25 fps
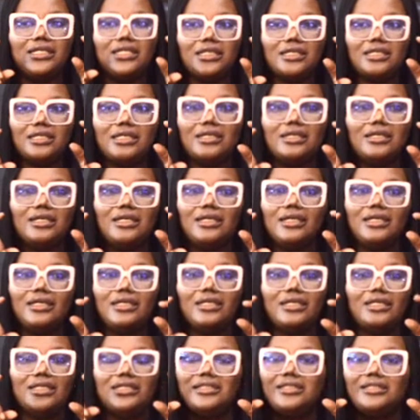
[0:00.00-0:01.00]

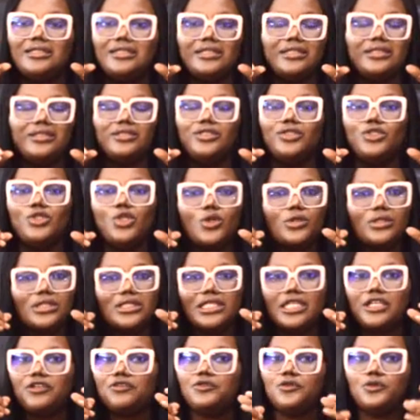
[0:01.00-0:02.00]
integrated natural skincare
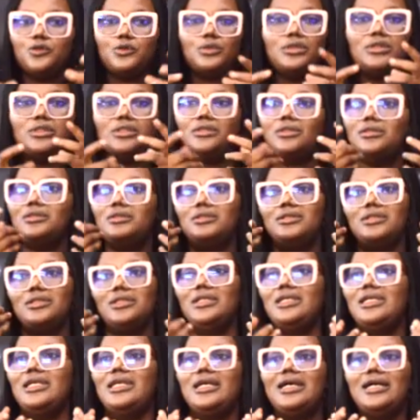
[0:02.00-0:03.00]
group of
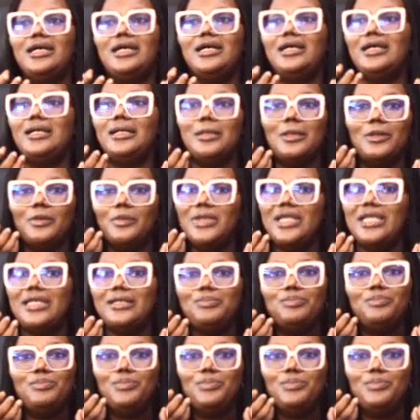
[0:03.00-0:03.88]
companies in Nigeria.